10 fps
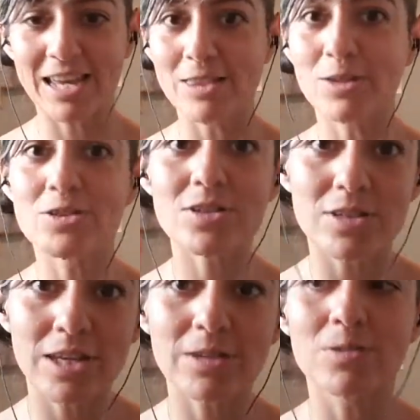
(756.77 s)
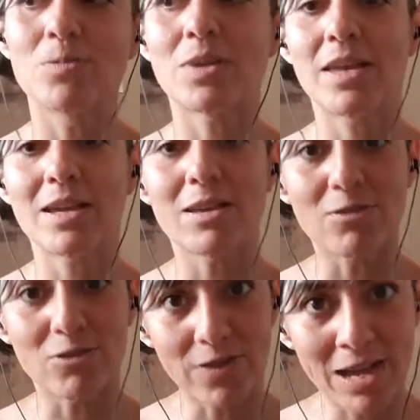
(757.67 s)
And not just you, but like your
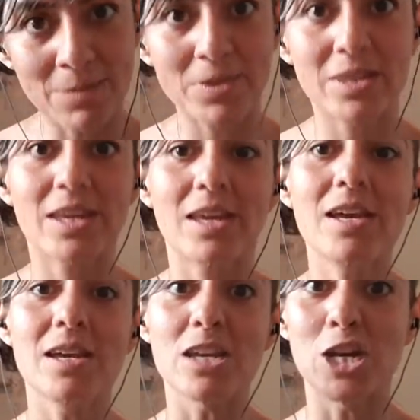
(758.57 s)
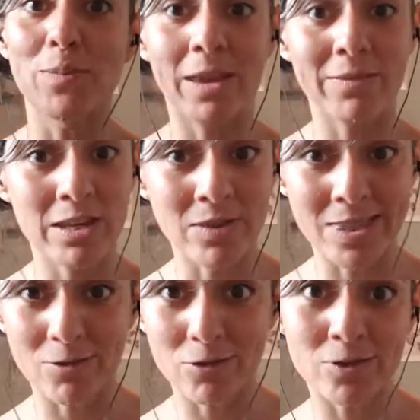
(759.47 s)
family, you know, maybe
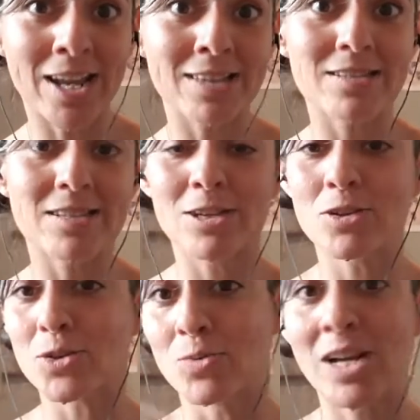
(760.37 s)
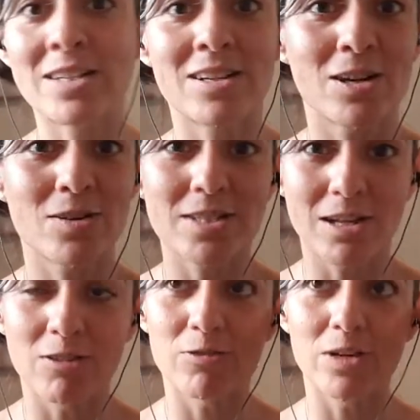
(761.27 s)
even the friends that you surround
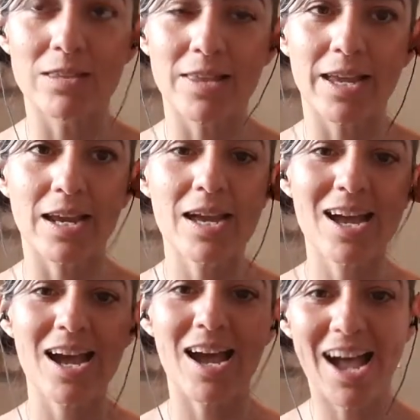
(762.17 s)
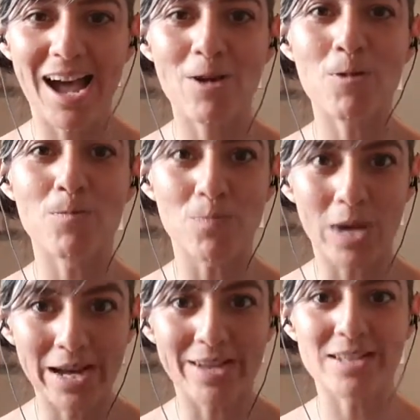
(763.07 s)
yourself with, like how
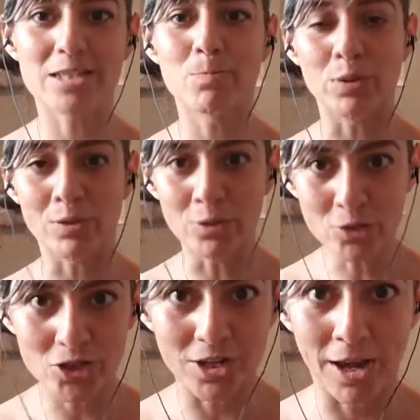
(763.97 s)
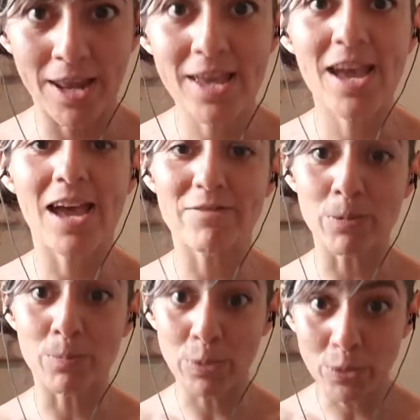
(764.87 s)
much pollution have
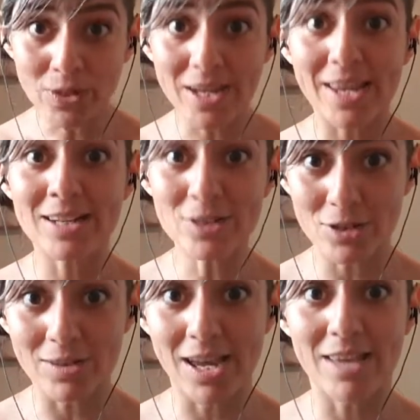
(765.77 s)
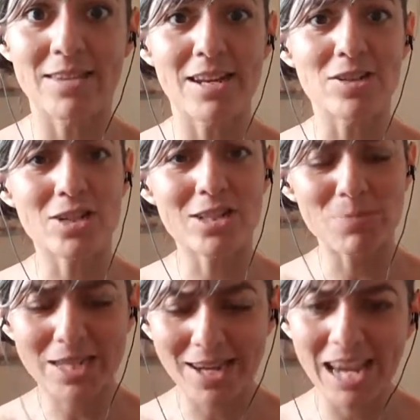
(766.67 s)
you put into that, that it just
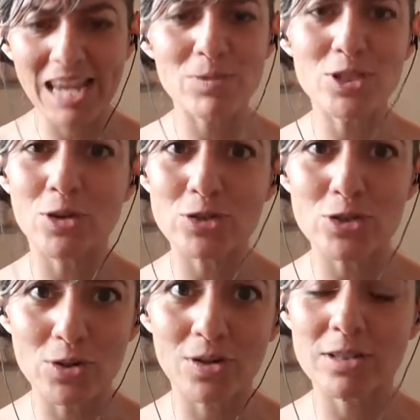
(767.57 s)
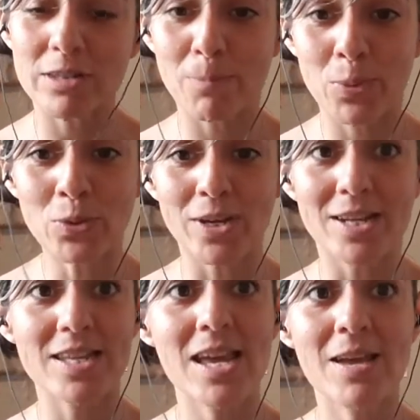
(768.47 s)
became so strong to the
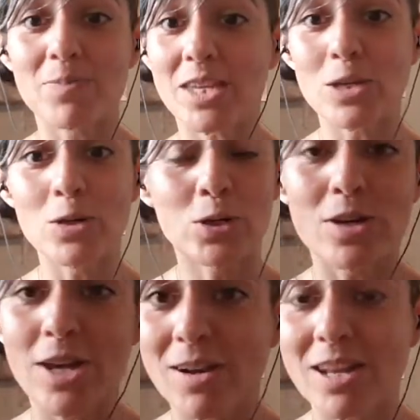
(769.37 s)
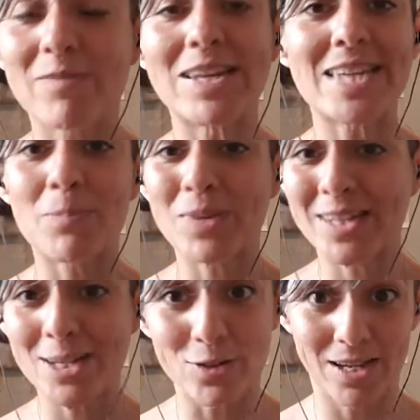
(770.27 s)
point that you could not even tap
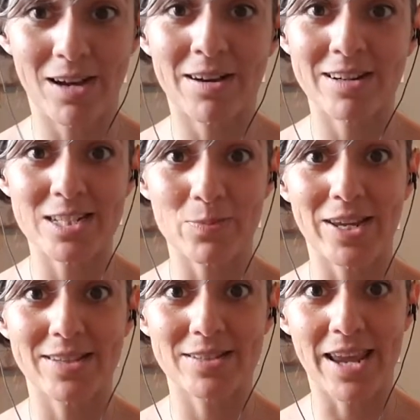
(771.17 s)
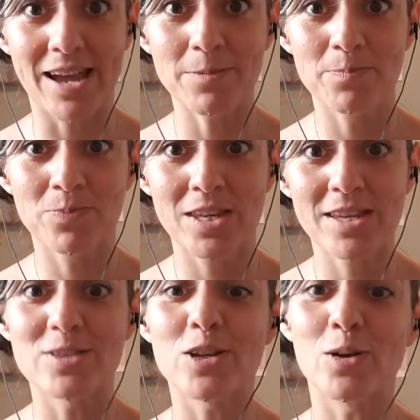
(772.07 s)
in into the heart space, yeah?
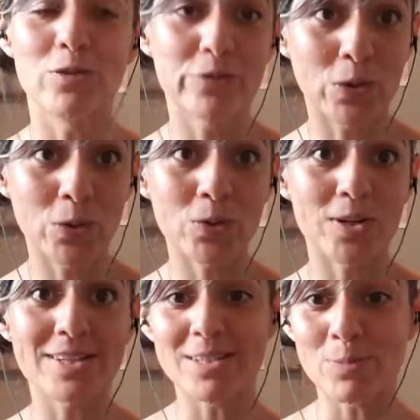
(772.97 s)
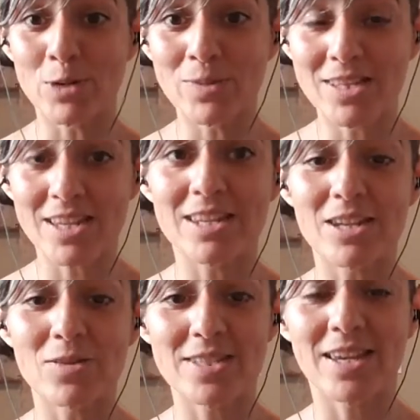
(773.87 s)
So of course, the moment that
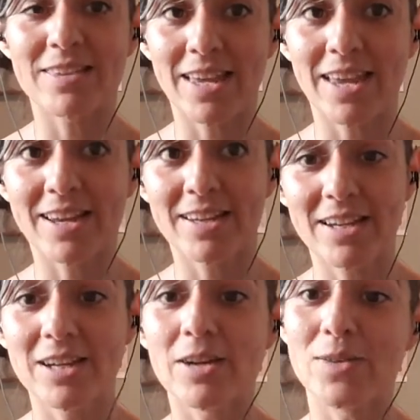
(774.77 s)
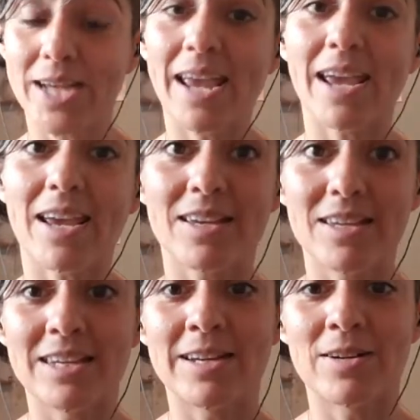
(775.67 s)
you say like, okay,
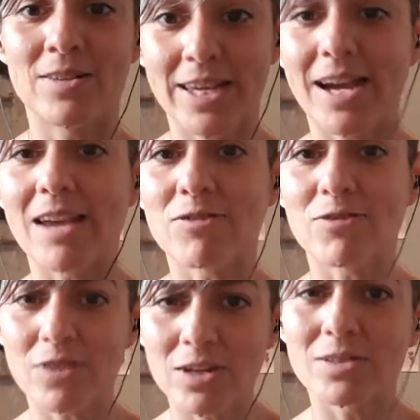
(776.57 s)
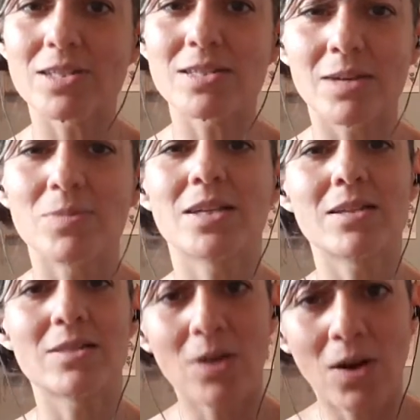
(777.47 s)
you know, like I feel that something
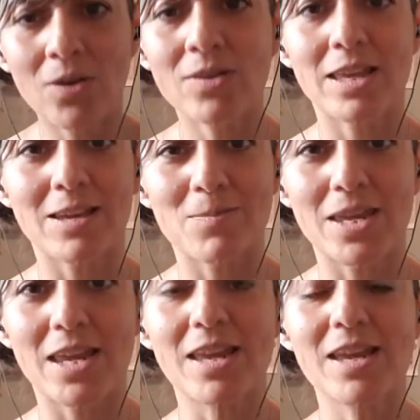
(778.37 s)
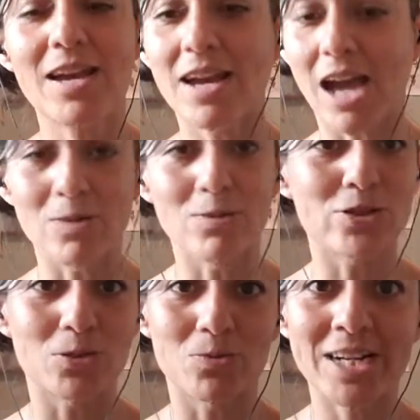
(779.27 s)
is calling me, I will
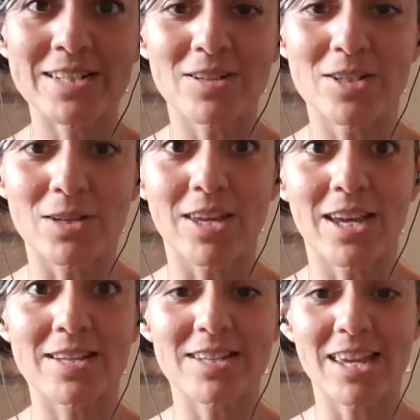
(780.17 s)
surrender to it.